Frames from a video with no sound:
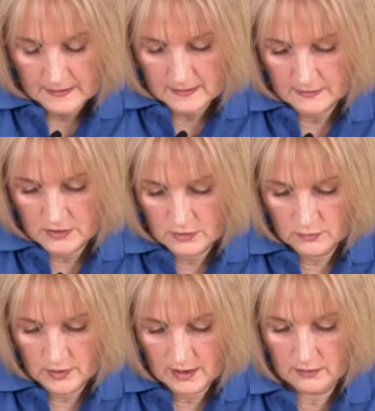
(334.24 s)
And do
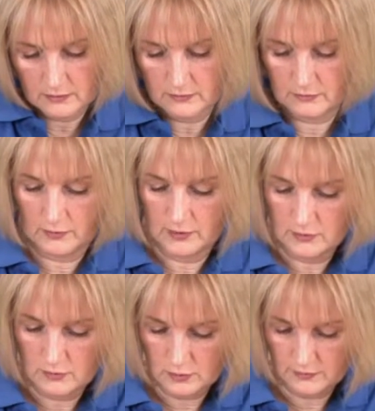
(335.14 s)
all that with
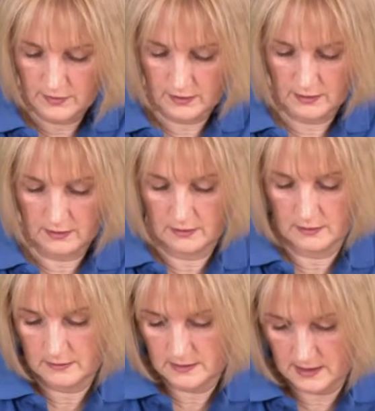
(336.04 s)
all of the
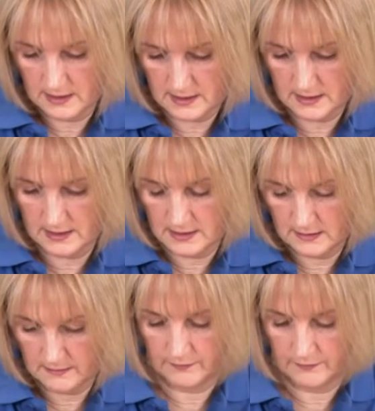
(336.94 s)
discs.